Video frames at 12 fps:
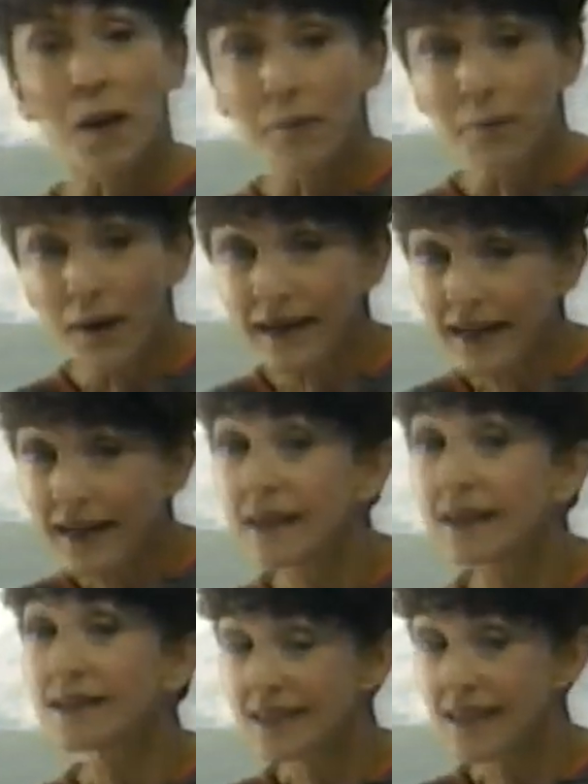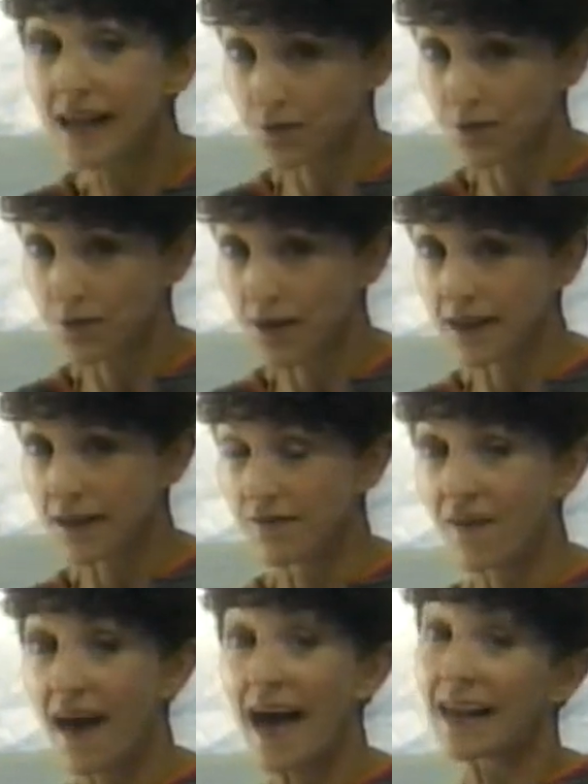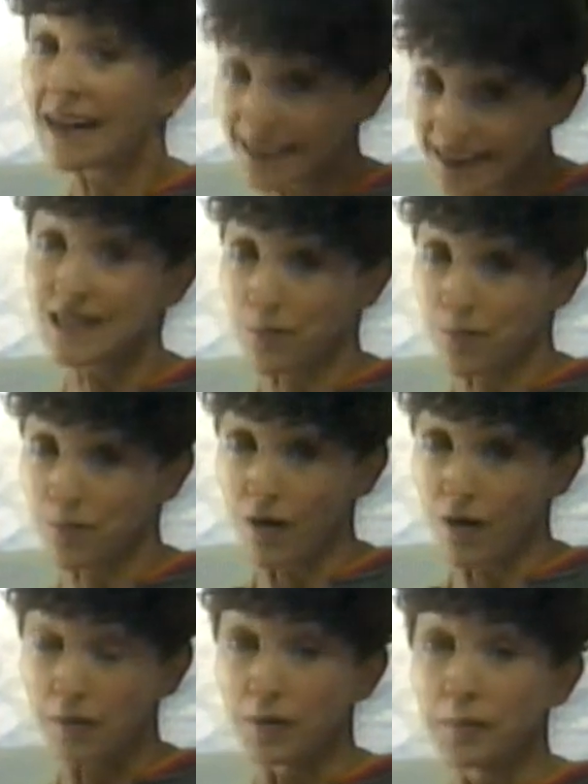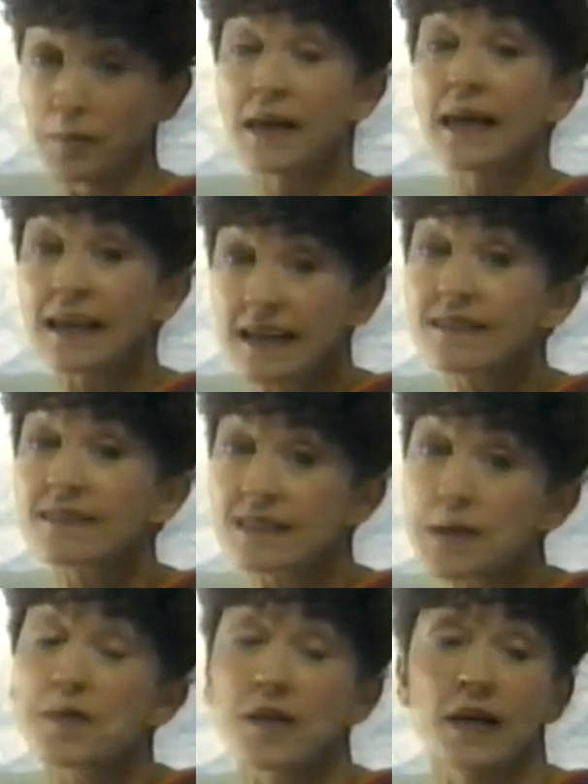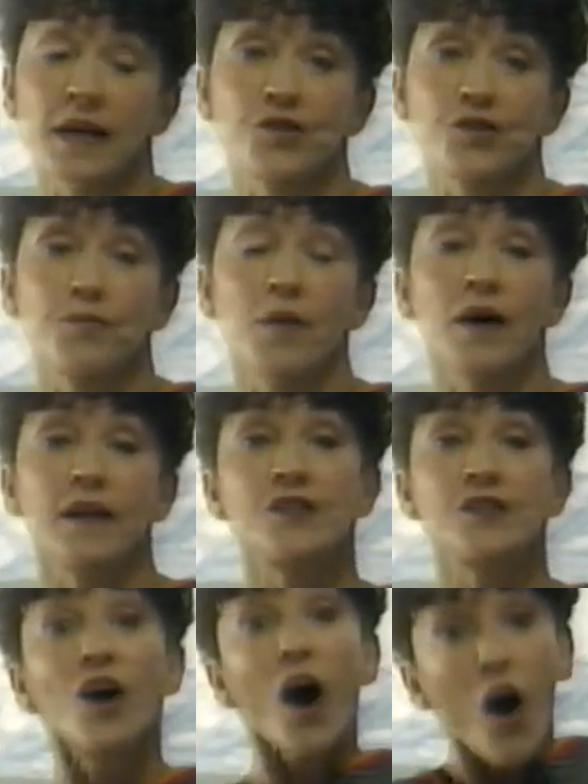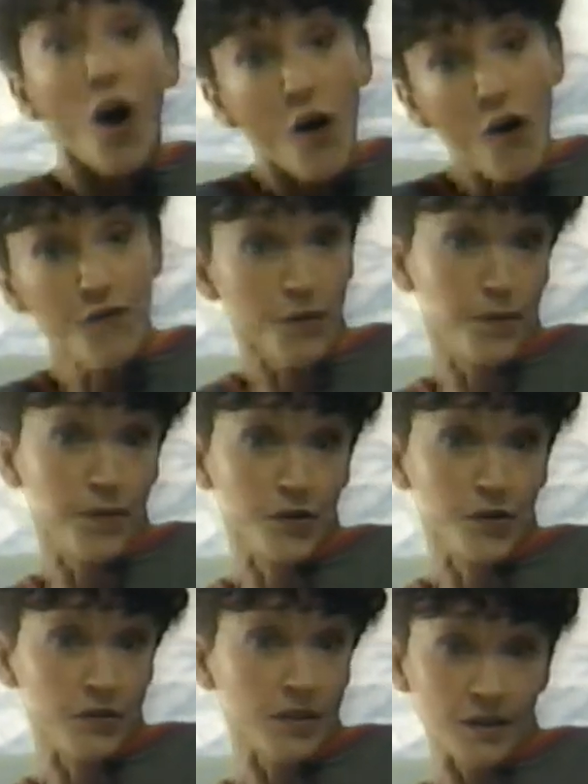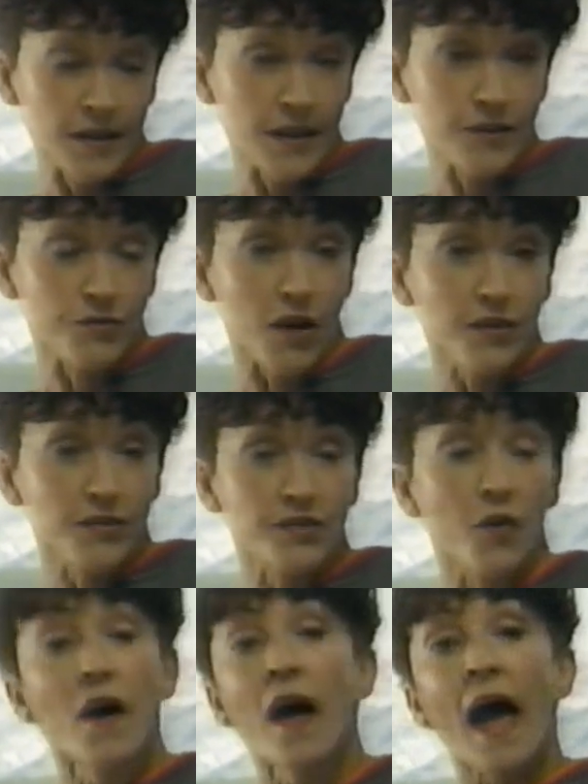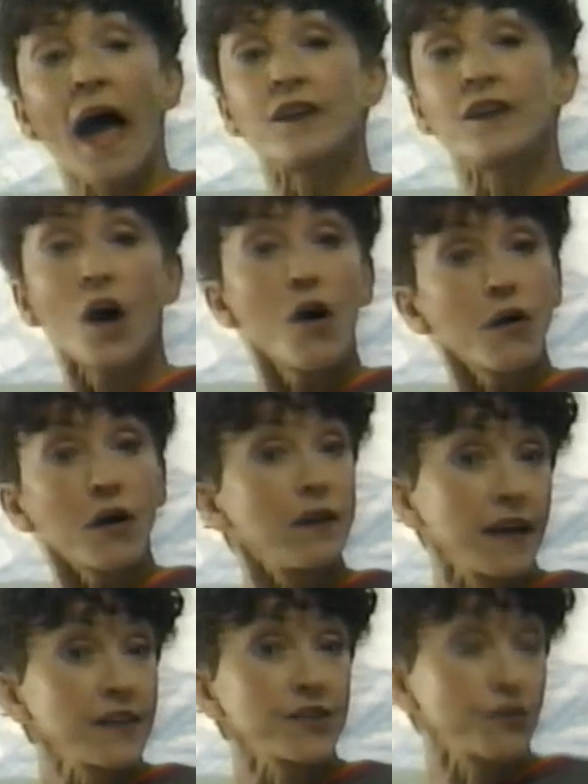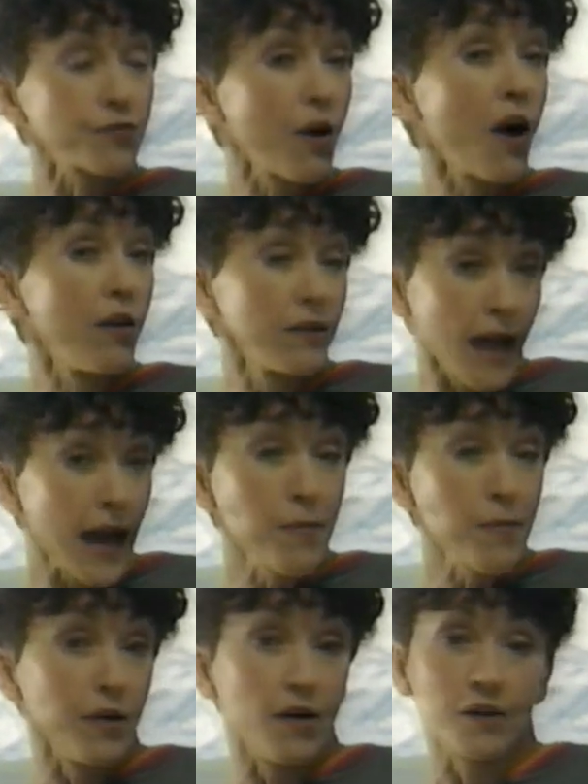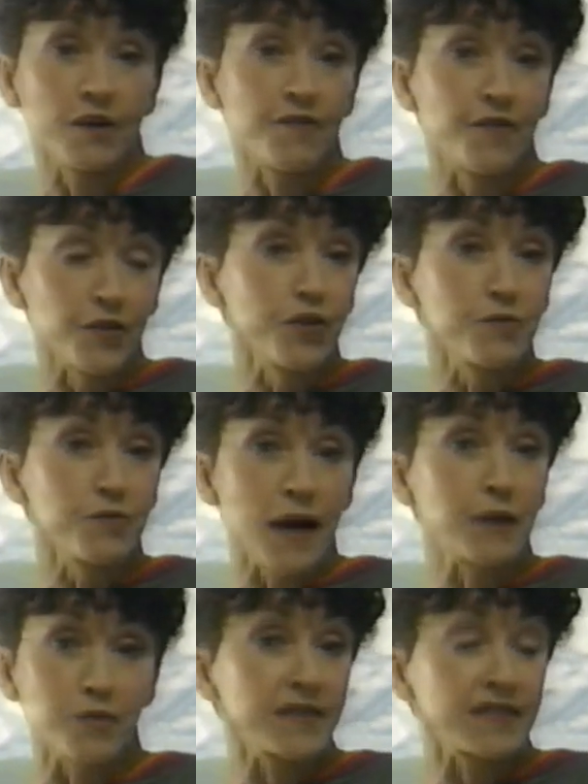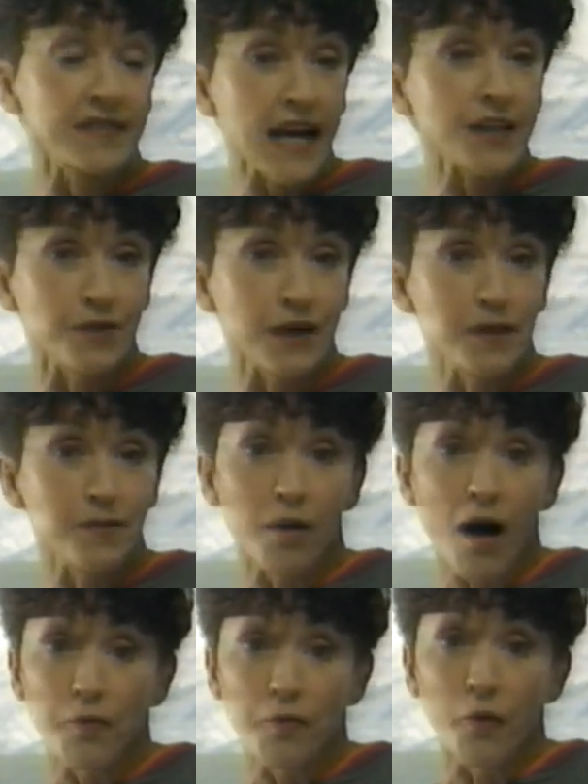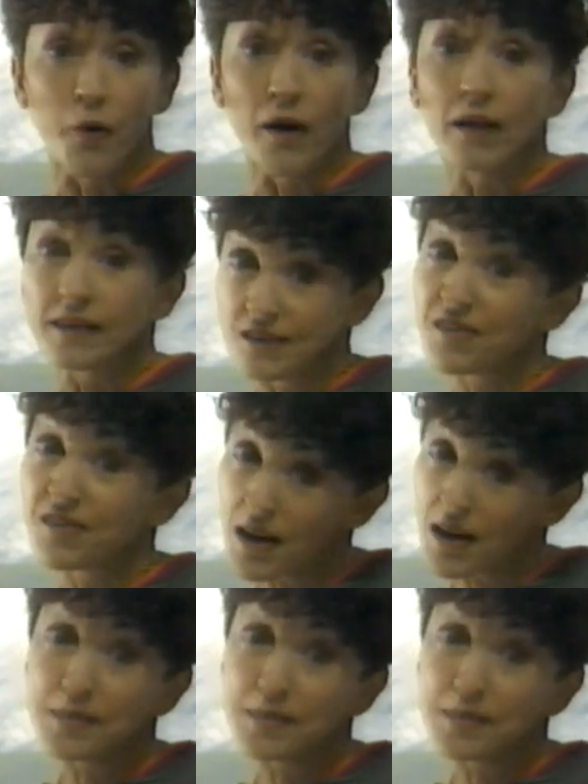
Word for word: But eating saturated fat is a problem. It stimulates your body to overproduce cholesterol. So a no cholesterol label on a food made with saturated palm oil is very